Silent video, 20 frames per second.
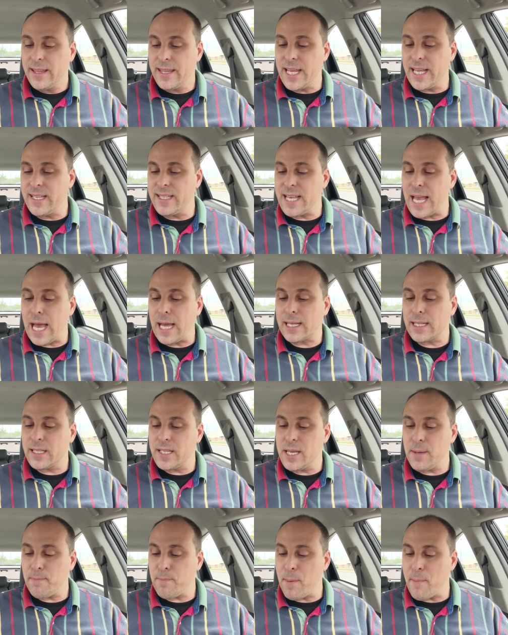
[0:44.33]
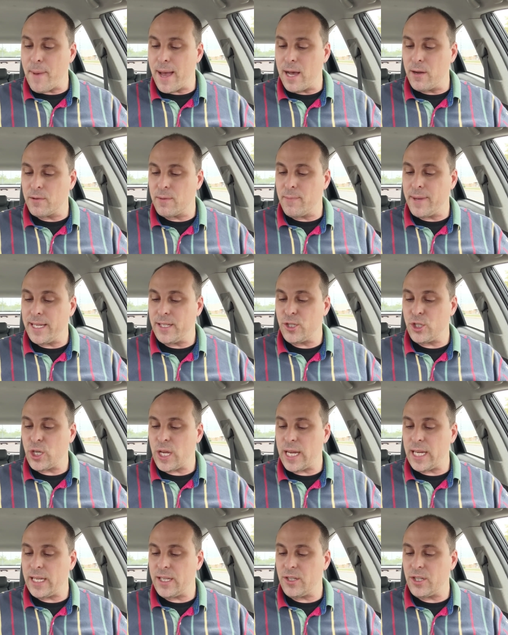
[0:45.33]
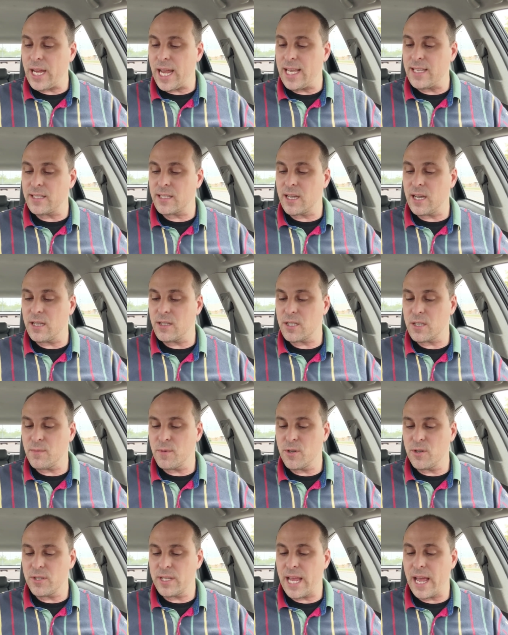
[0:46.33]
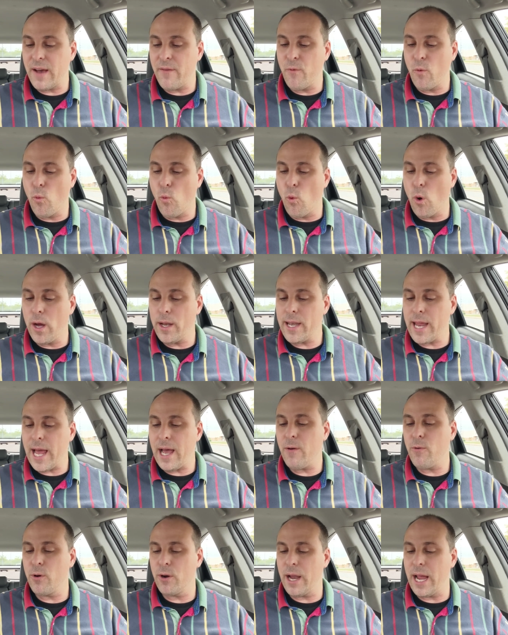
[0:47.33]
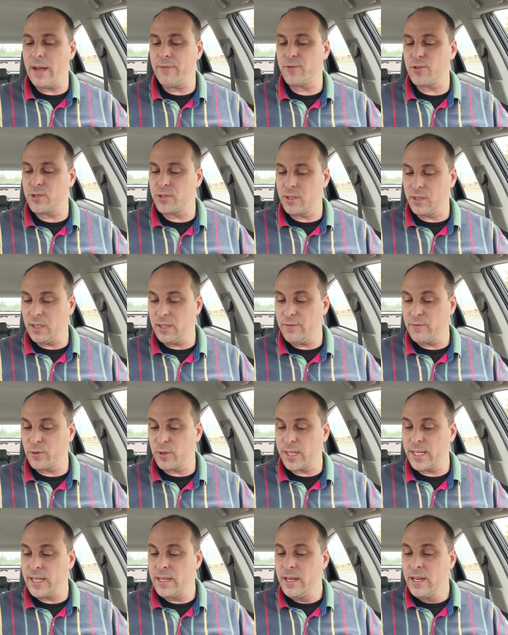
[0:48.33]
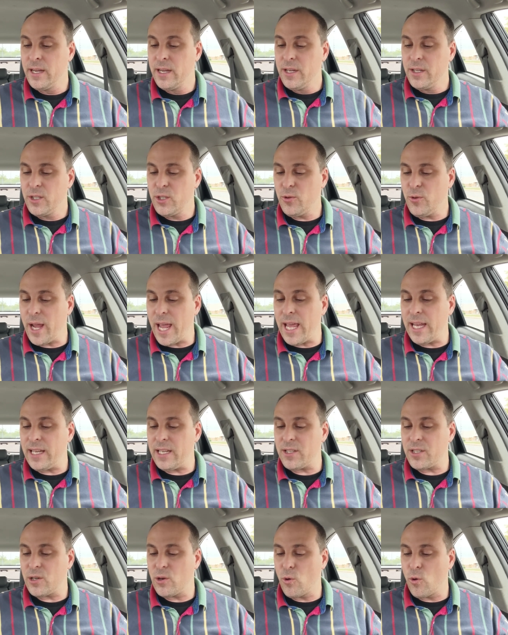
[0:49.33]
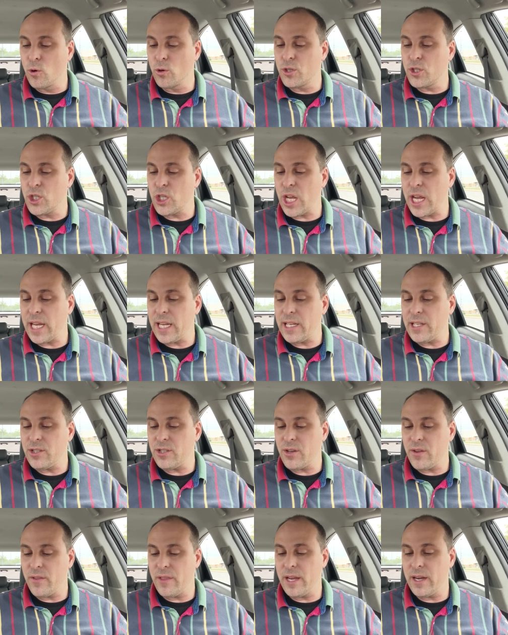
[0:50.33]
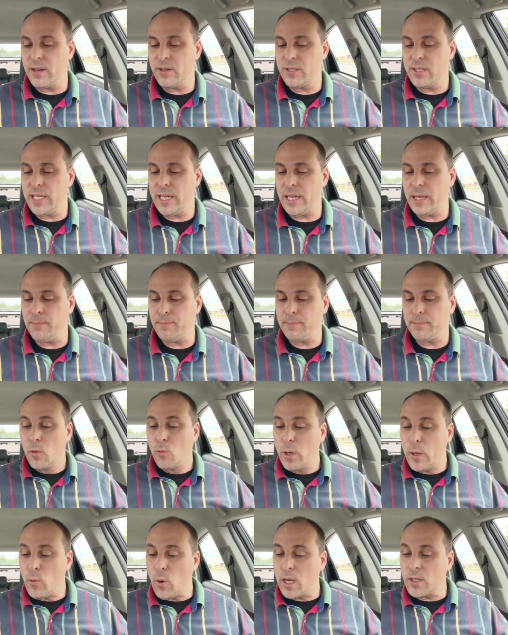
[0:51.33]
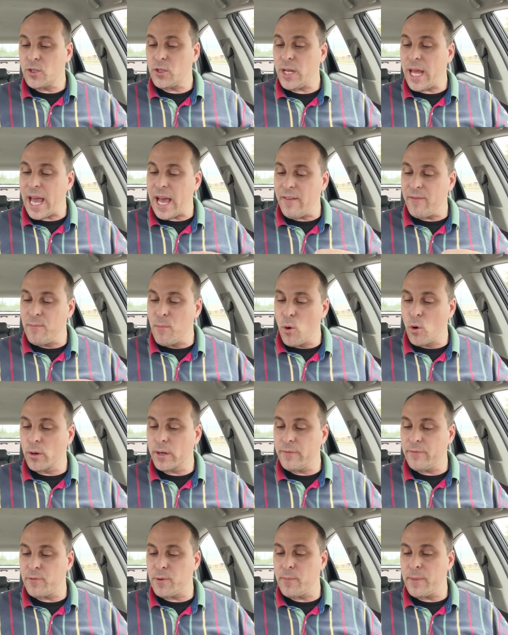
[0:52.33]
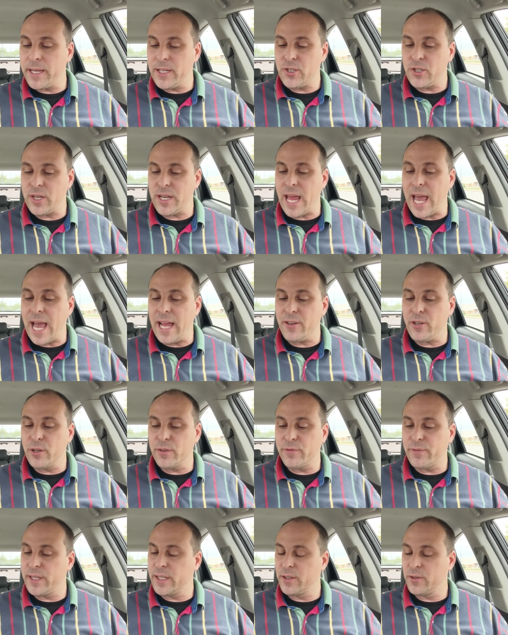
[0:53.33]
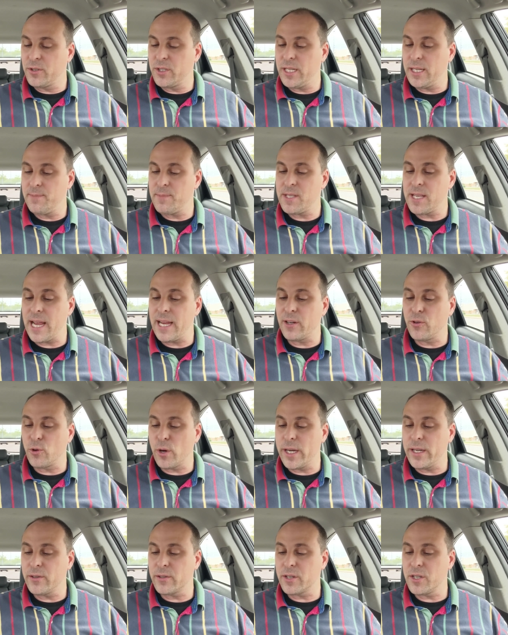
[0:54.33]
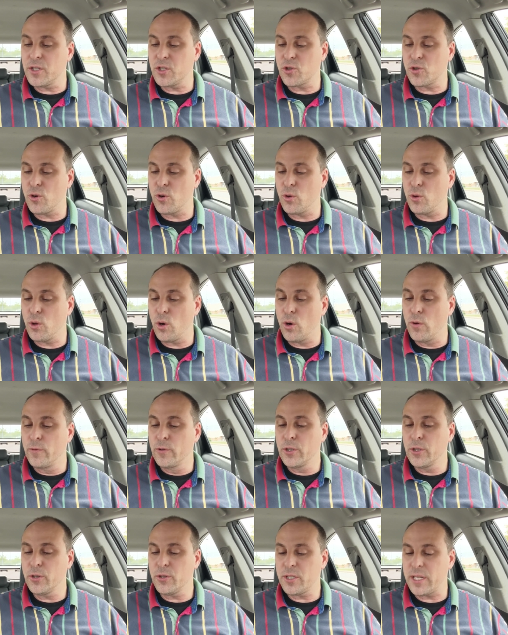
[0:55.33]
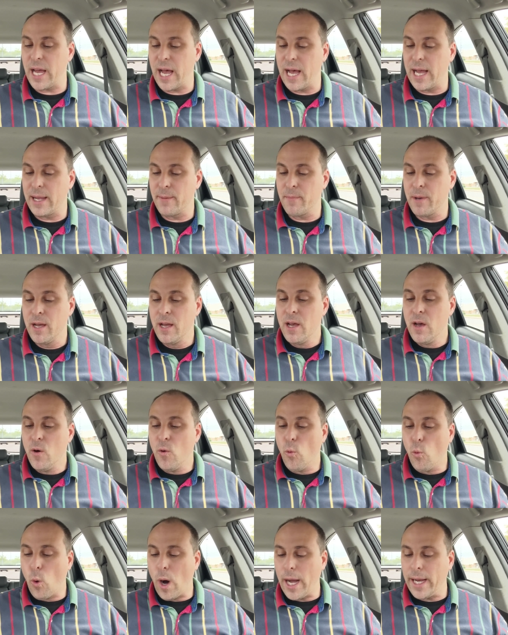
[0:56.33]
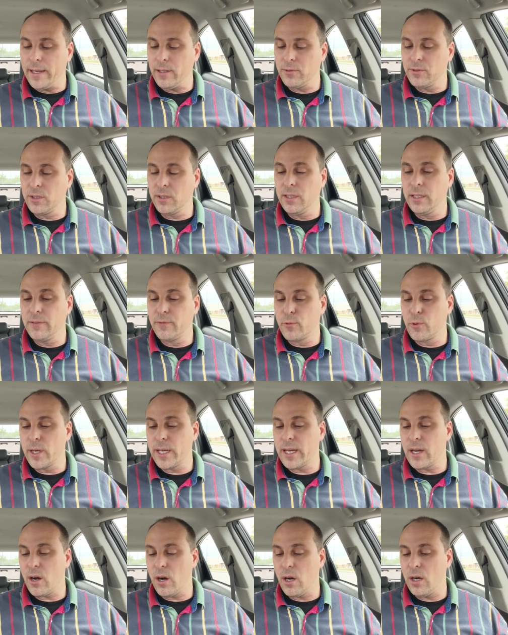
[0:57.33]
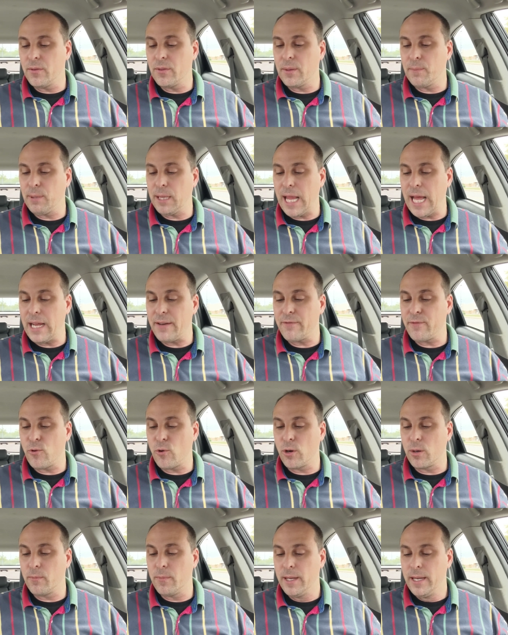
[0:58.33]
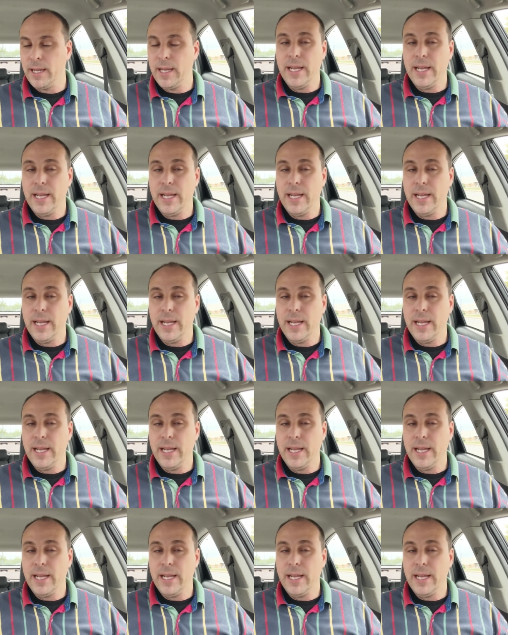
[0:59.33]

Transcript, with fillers: The exact tip amount may change as customers have 1 hour after delivery to edit or change their tip. We want you to have more information at your fingertips and greater control over your time while delivering on the platform.